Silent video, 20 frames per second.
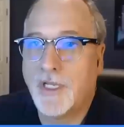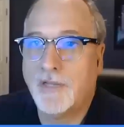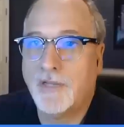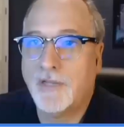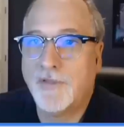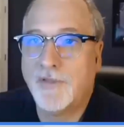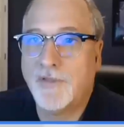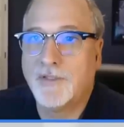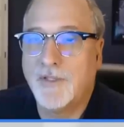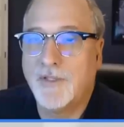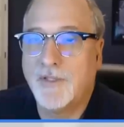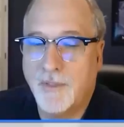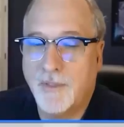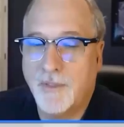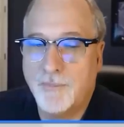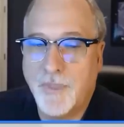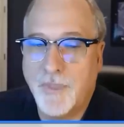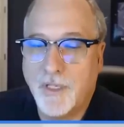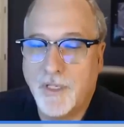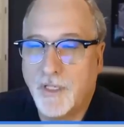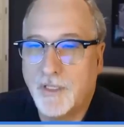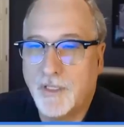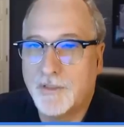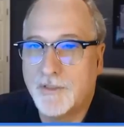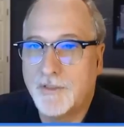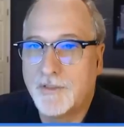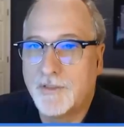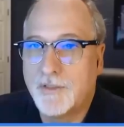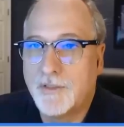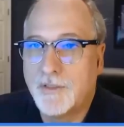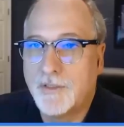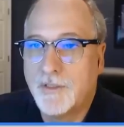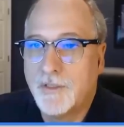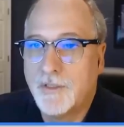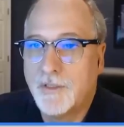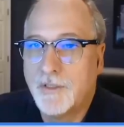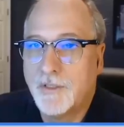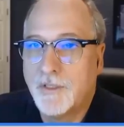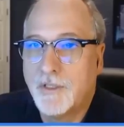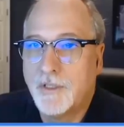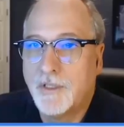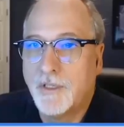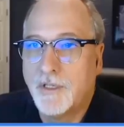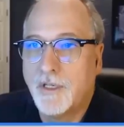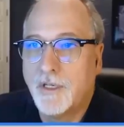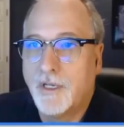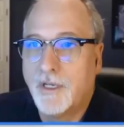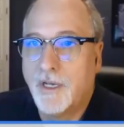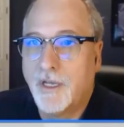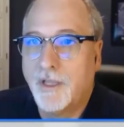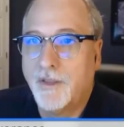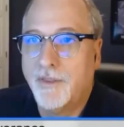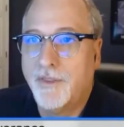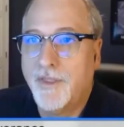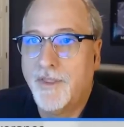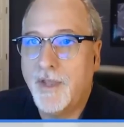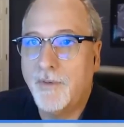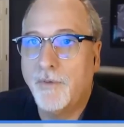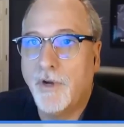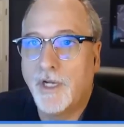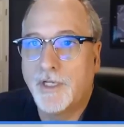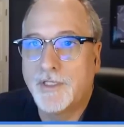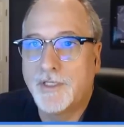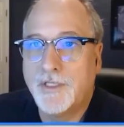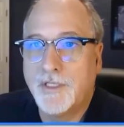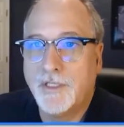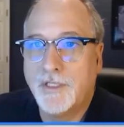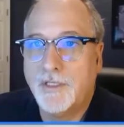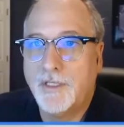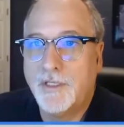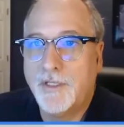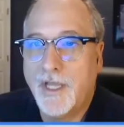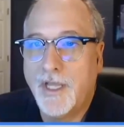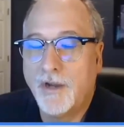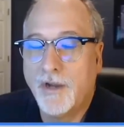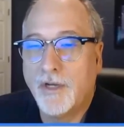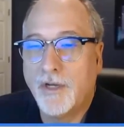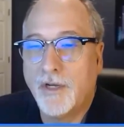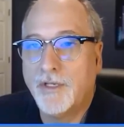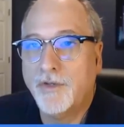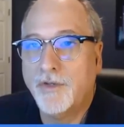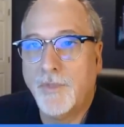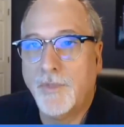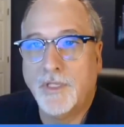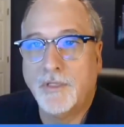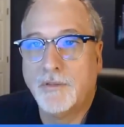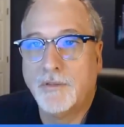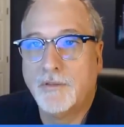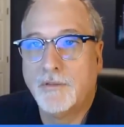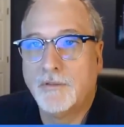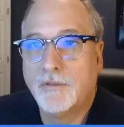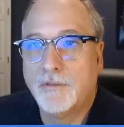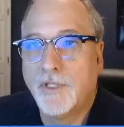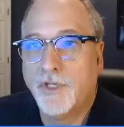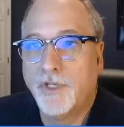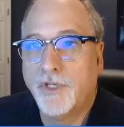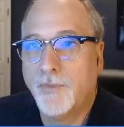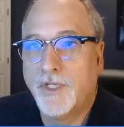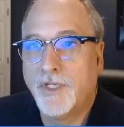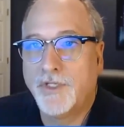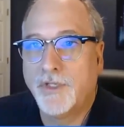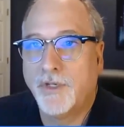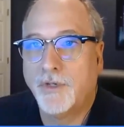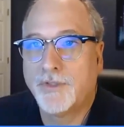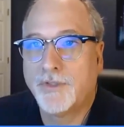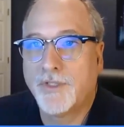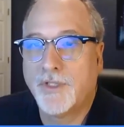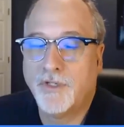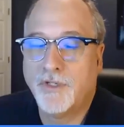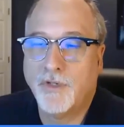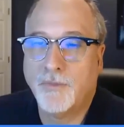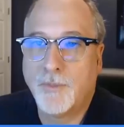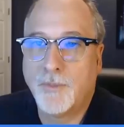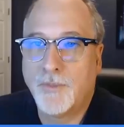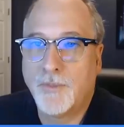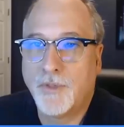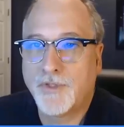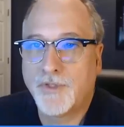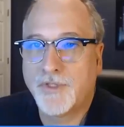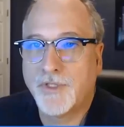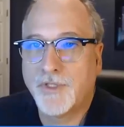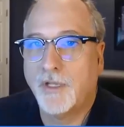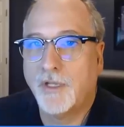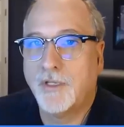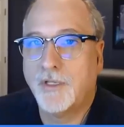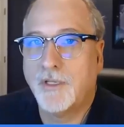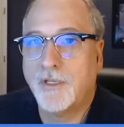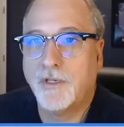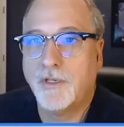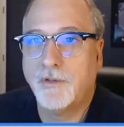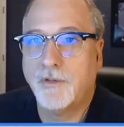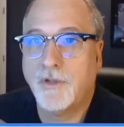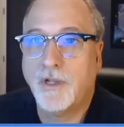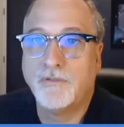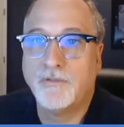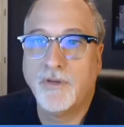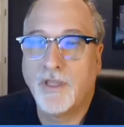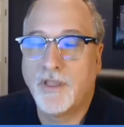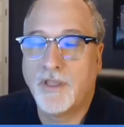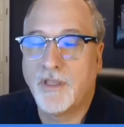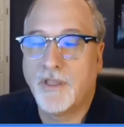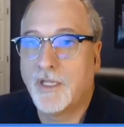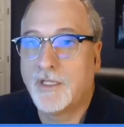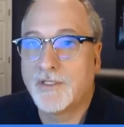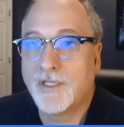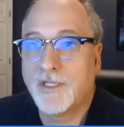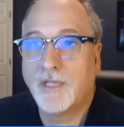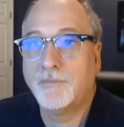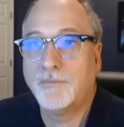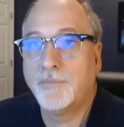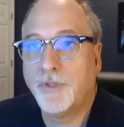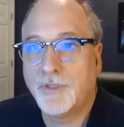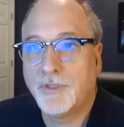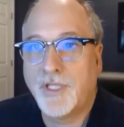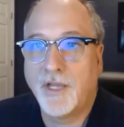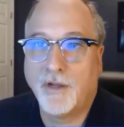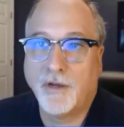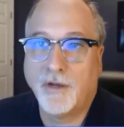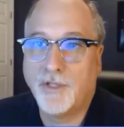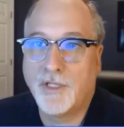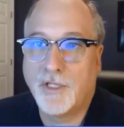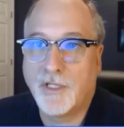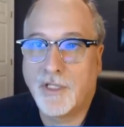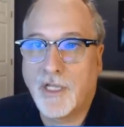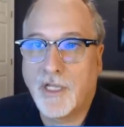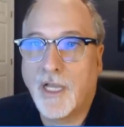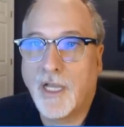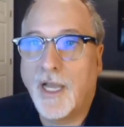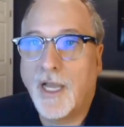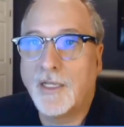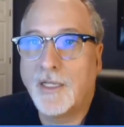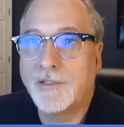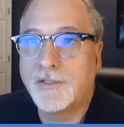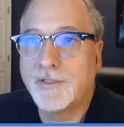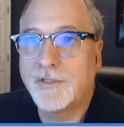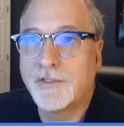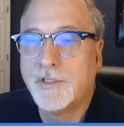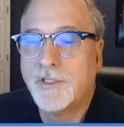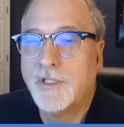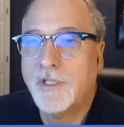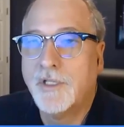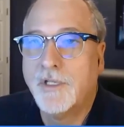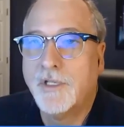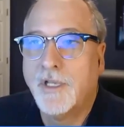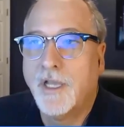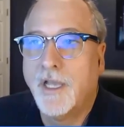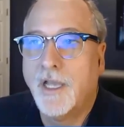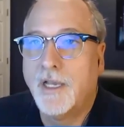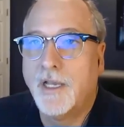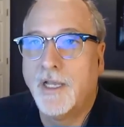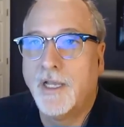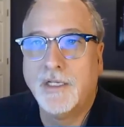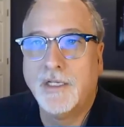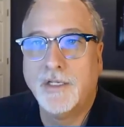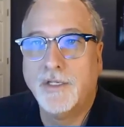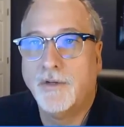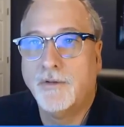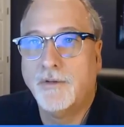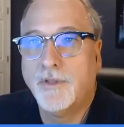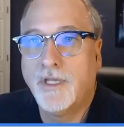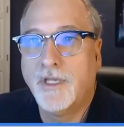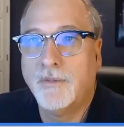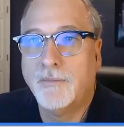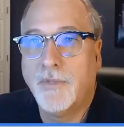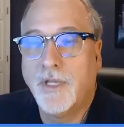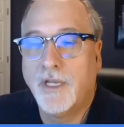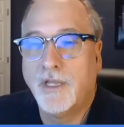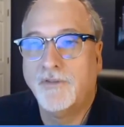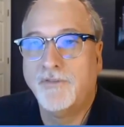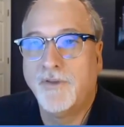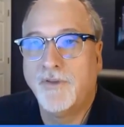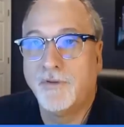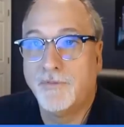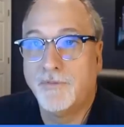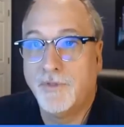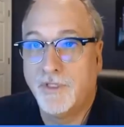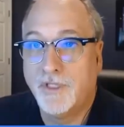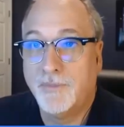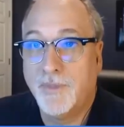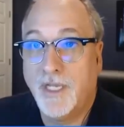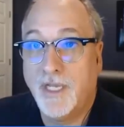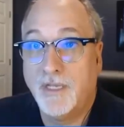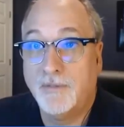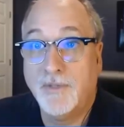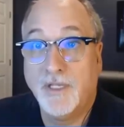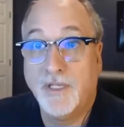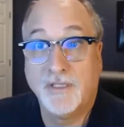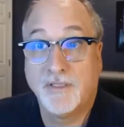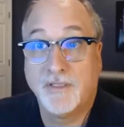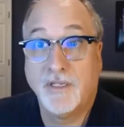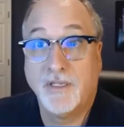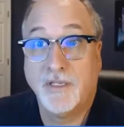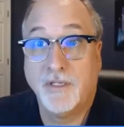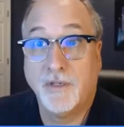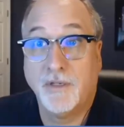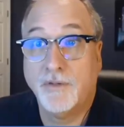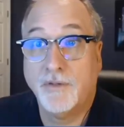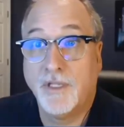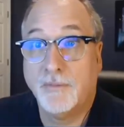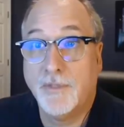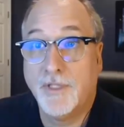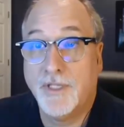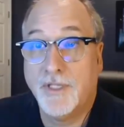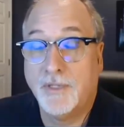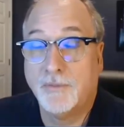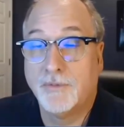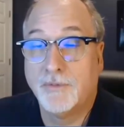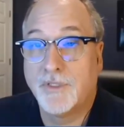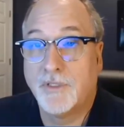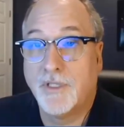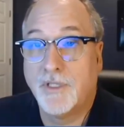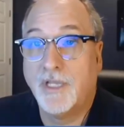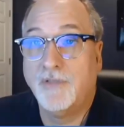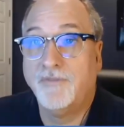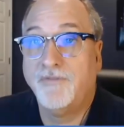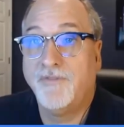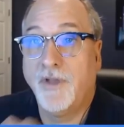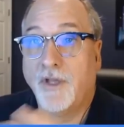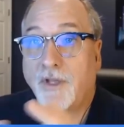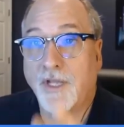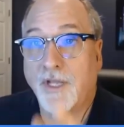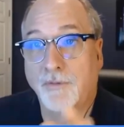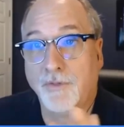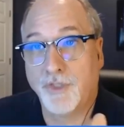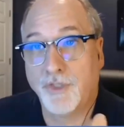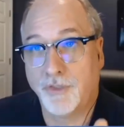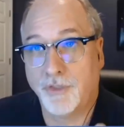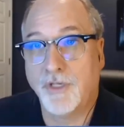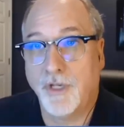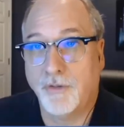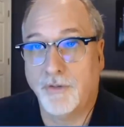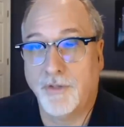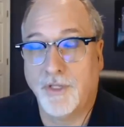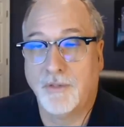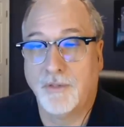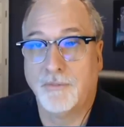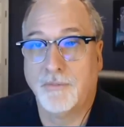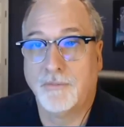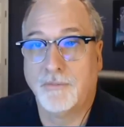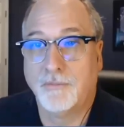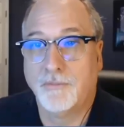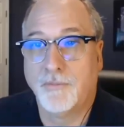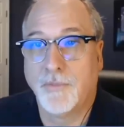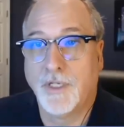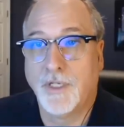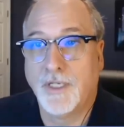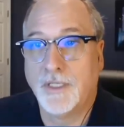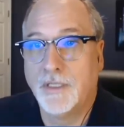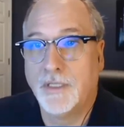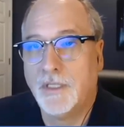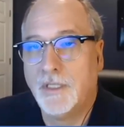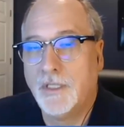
I gave that exam because they walked in and they already knew me. They knew my jokes, they knew my personality, they knew everything because I put that all into the class. And I didn't know them, and I felt really bad because I didn't know them, and they, were, they felt I should know them, right?